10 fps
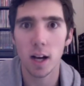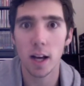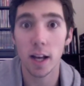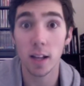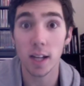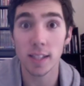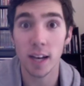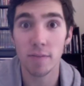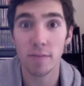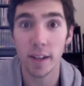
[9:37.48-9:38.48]
And I like to
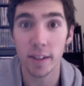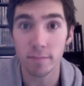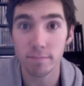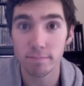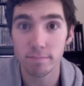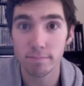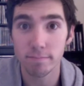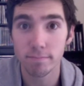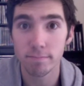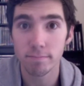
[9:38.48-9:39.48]
have fun.
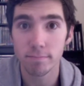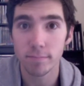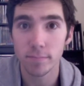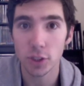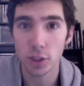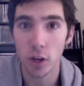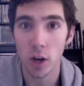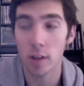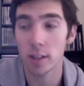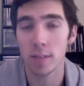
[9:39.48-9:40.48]
So
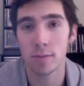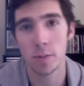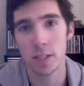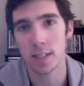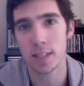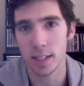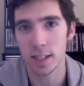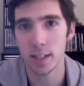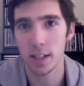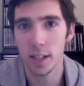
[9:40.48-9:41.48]
I would love to be
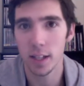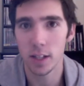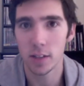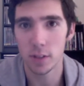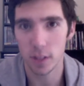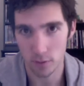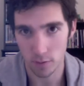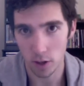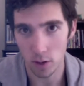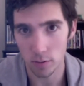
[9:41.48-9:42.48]
considered for this
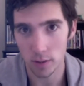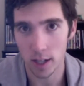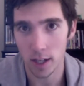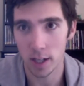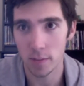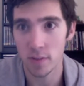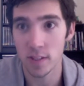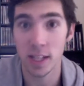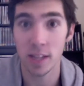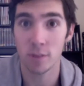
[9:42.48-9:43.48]
role. If
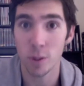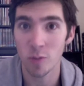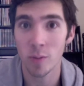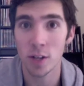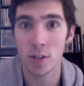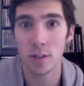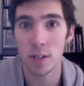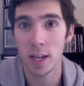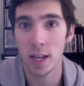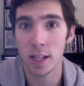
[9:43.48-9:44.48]
there's any further information you
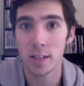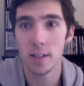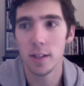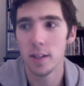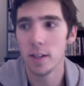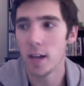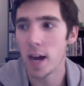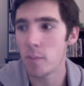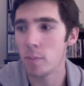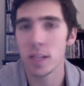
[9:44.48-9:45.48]
need,
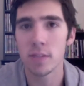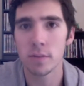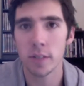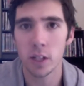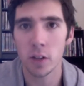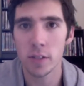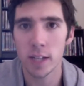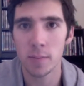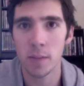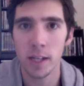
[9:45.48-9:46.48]
please feel free to
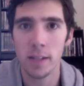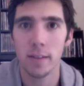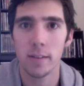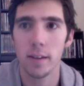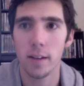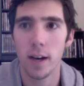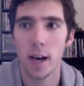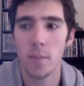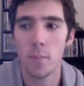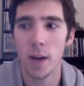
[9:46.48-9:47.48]
contact me.
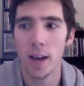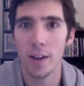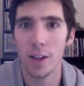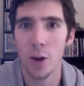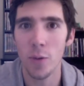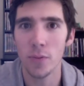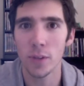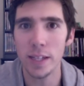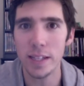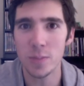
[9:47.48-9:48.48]
But I'll
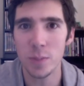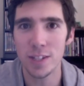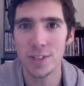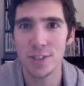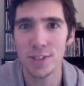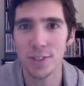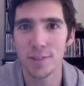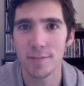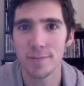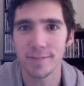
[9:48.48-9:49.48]
hopefully speak to you soon.
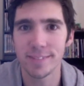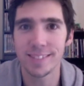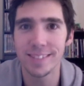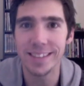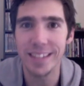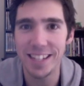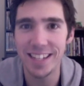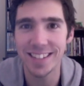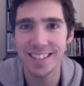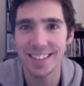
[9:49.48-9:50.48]
Cheers.